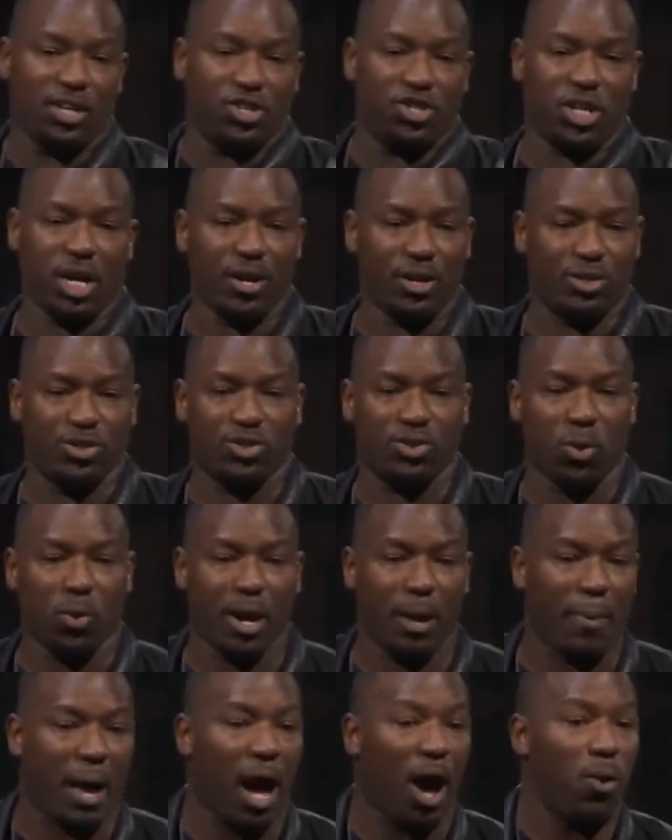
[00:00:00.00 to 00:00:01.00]
I could share a
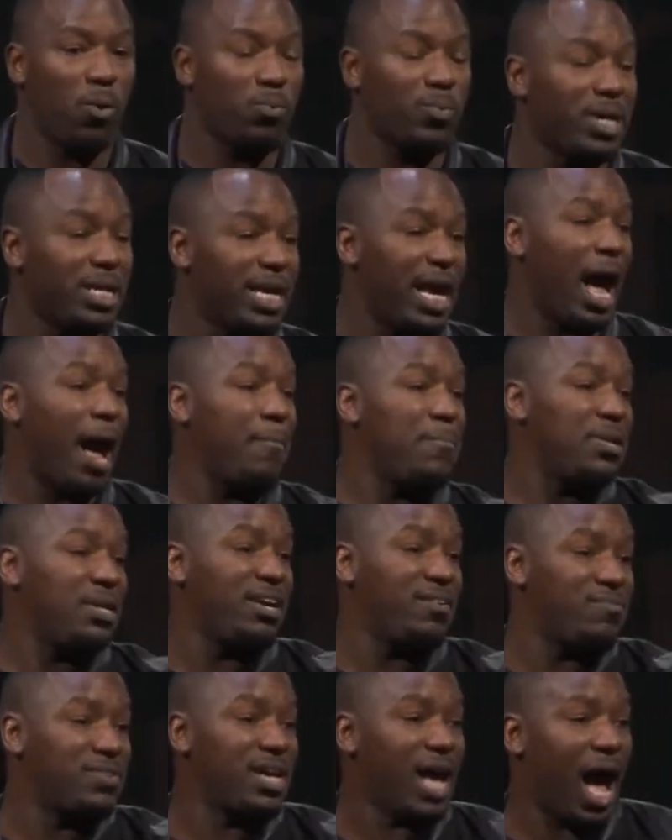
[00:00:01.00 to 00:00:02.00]
story about how really I
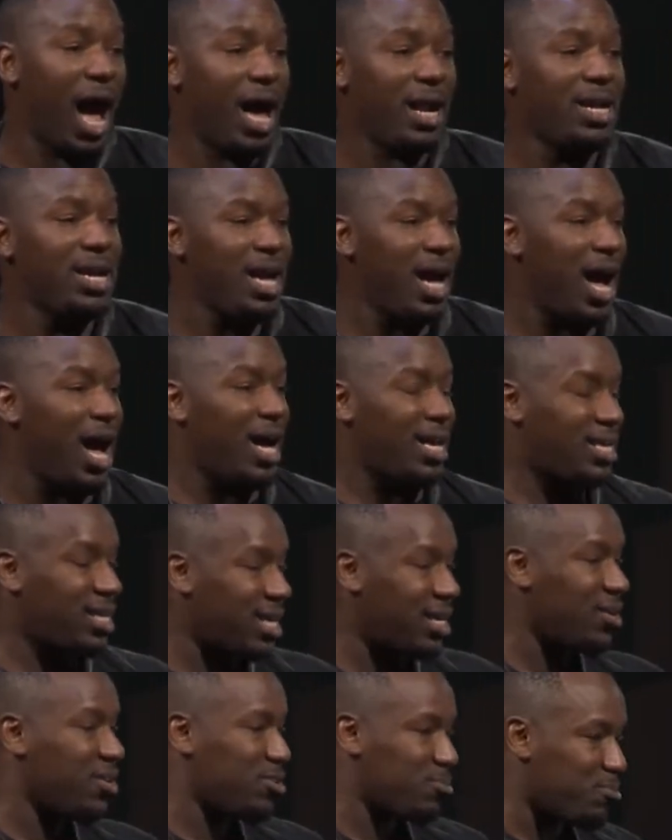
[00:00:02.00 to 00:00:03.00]
believe God uh,
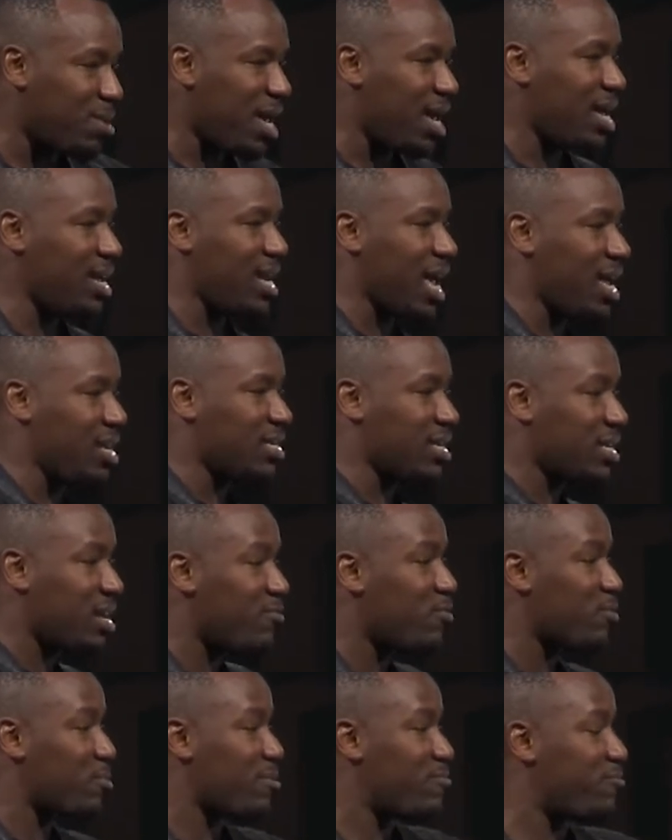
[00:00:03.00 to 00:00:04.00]
healed me and, and
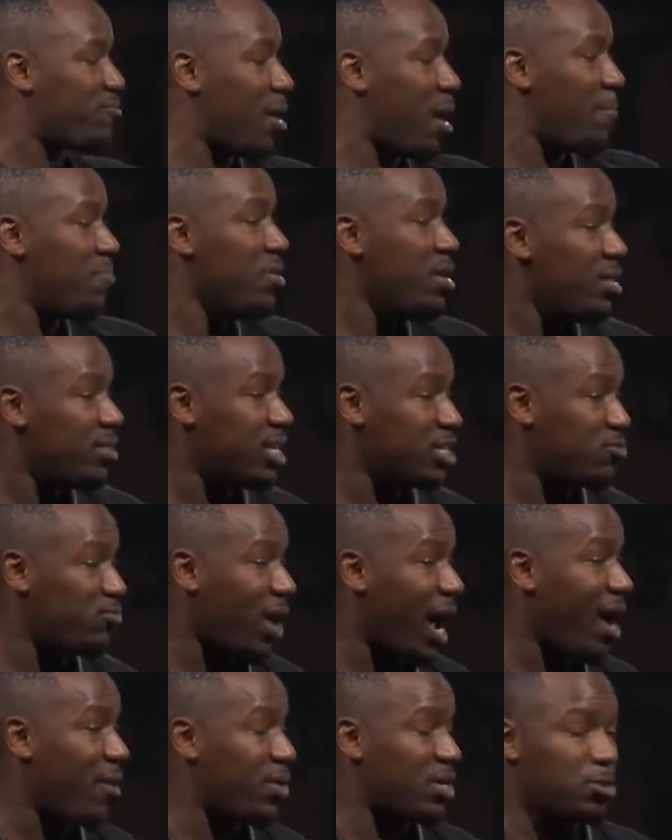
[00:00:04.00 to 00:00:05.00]
delivered me from this
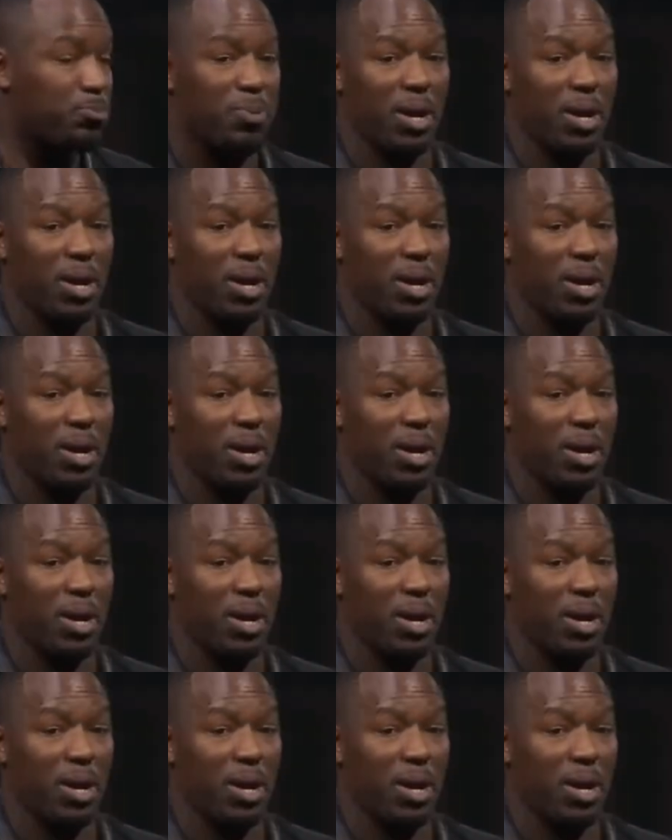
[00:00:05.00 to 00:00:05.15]
virus.